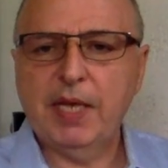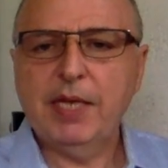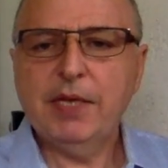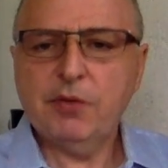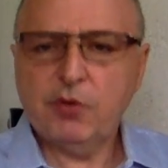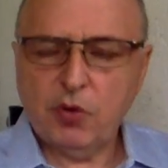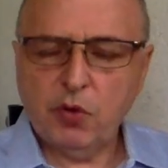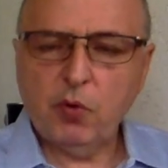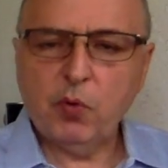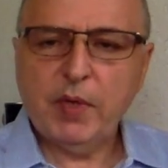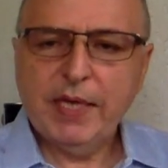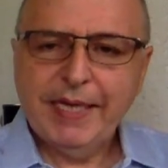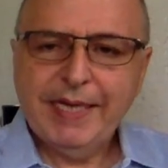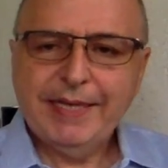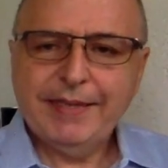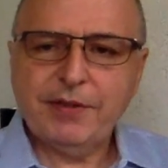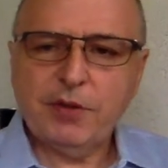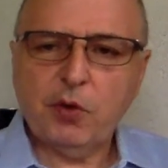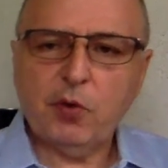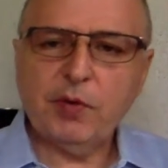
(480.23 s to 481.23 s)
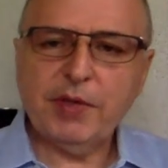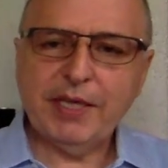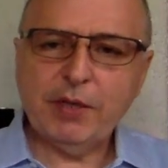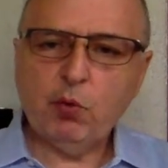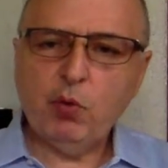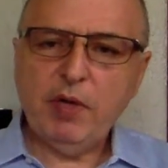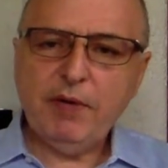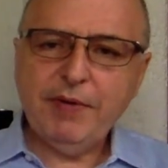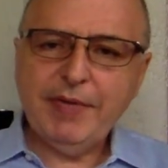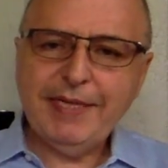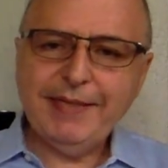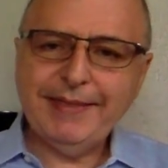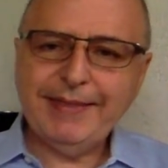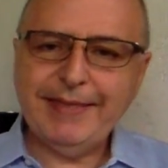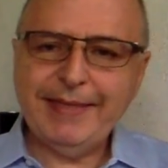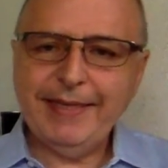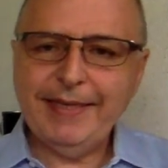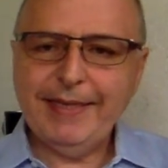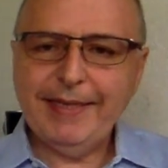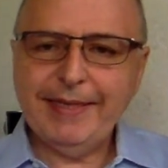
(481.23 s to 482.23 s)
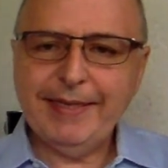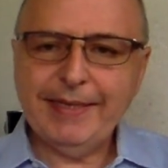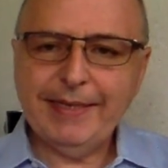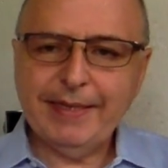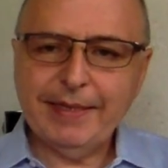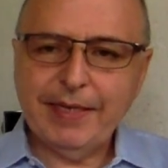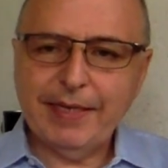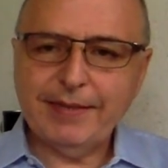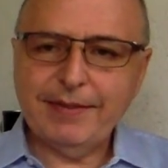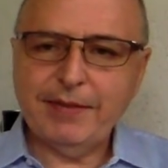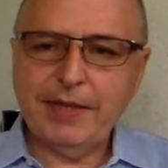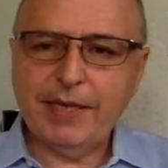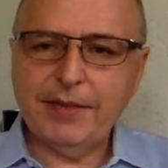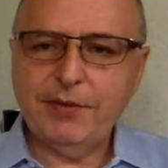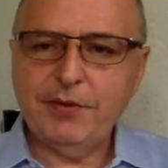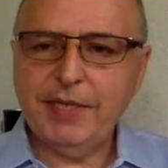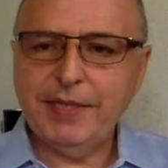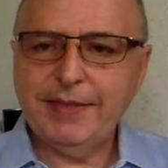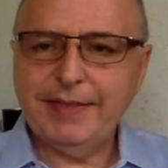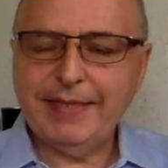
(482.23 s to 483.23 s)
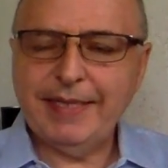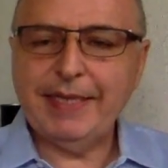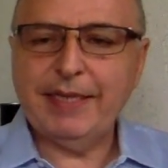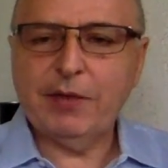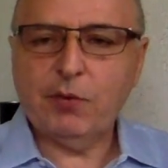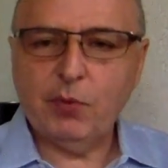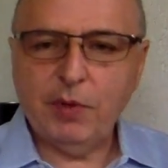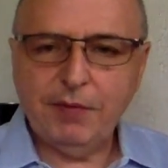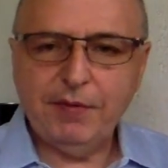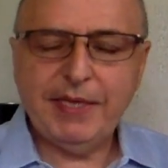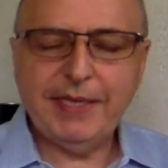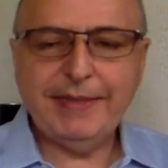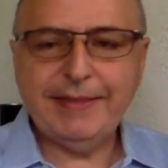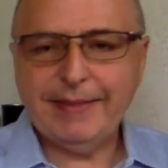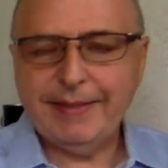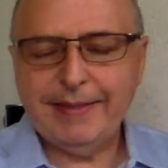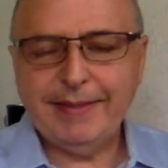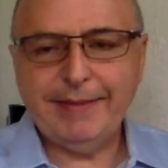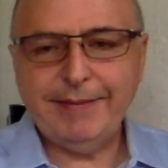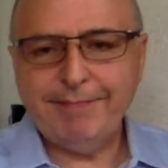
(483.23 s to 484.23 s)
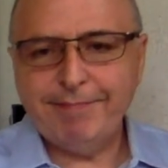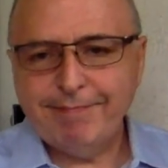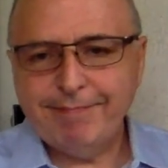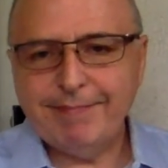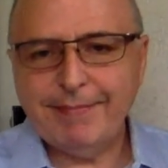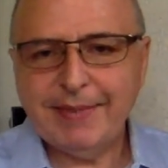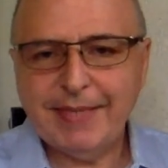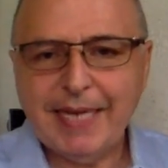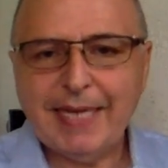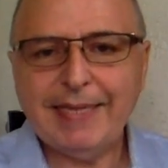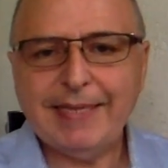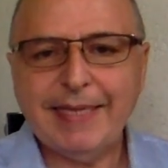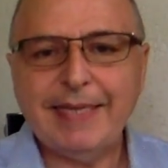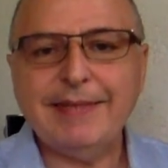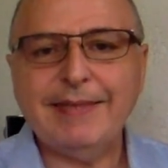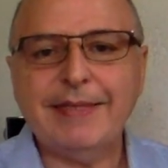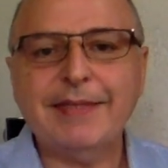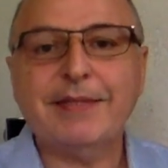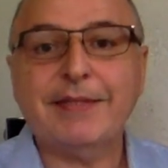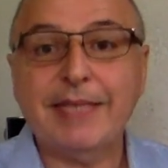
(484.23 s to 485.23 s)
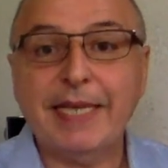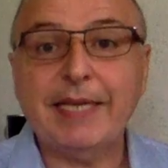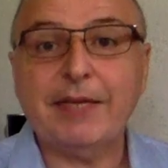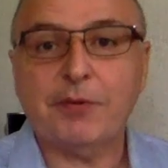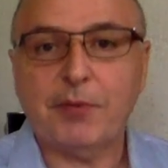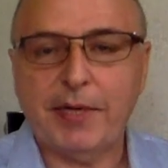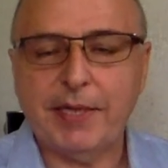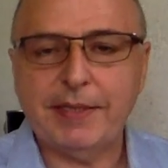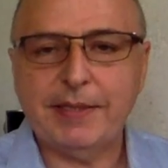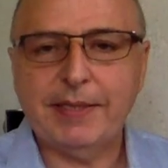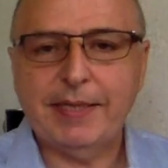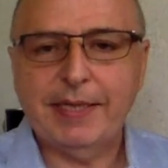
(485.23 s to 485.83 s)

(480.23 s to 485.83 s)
So the equivalency, as you can see, the equivalency, that's the secret.